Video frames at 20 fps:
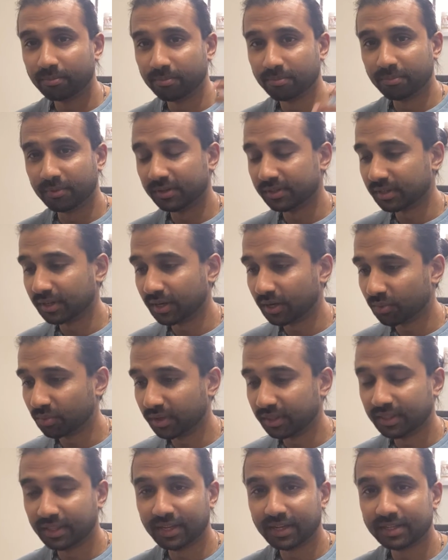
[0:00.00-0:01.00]
berserk
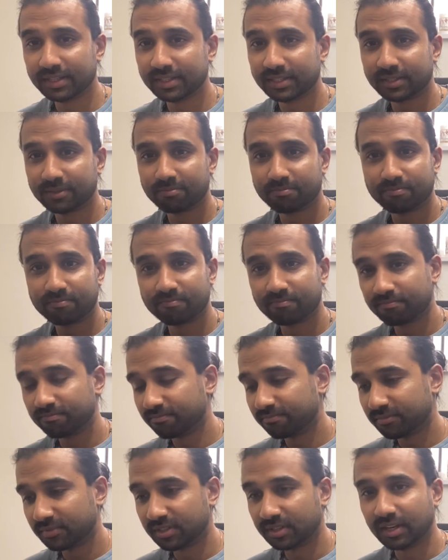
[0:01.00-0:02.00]
with this.
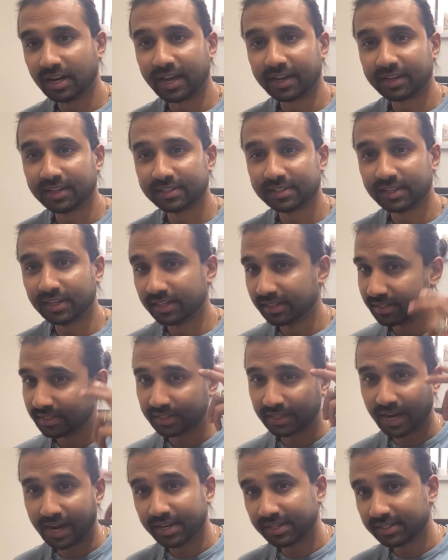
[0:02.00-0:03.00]
Like I said,
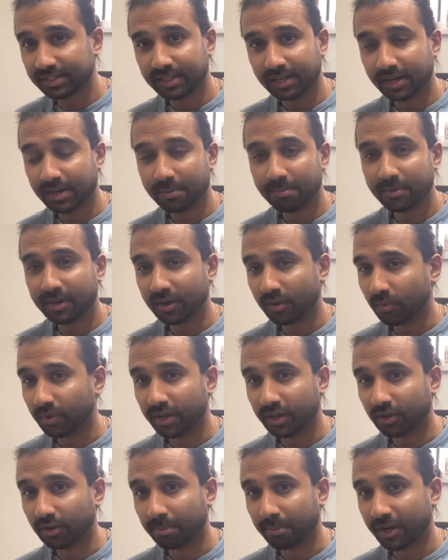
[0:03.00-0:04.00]
sky's the limit where
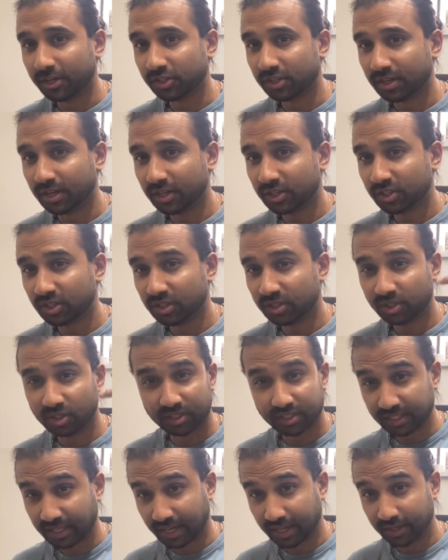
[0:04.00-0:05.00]
your imagination
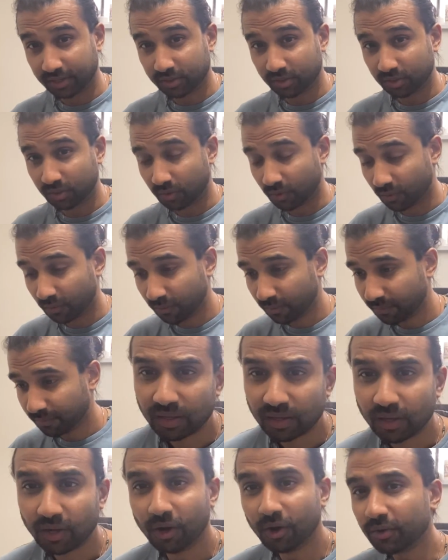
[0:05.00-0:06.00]
just takes you.
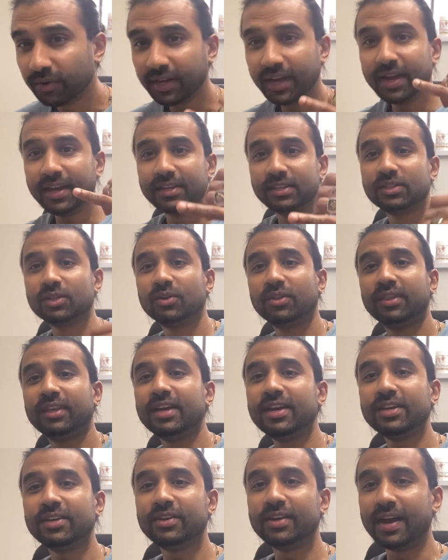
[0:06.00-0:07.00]
Okay, so
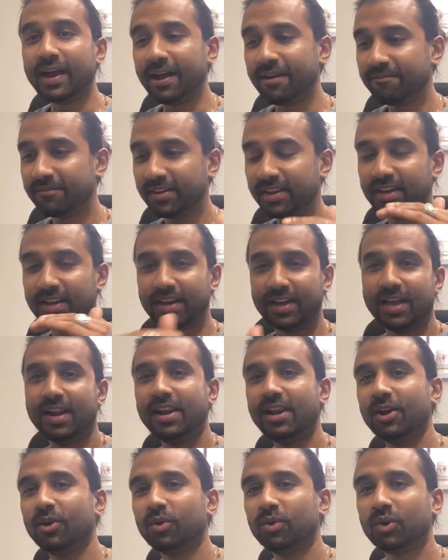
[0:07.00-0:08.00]
there you have it, a
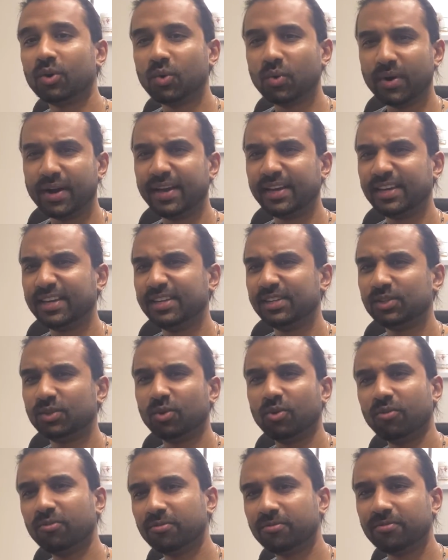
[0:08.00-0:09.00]
little quirky
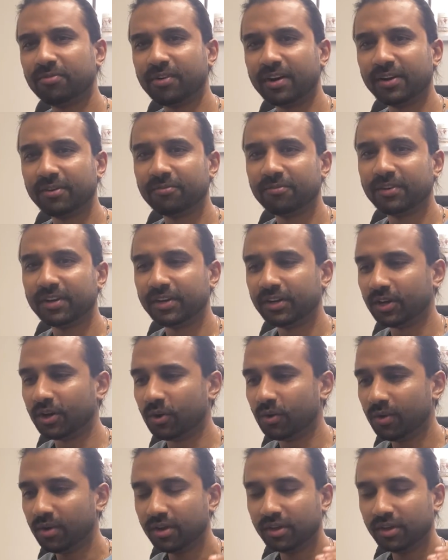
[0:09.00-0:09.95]
sort of fun video.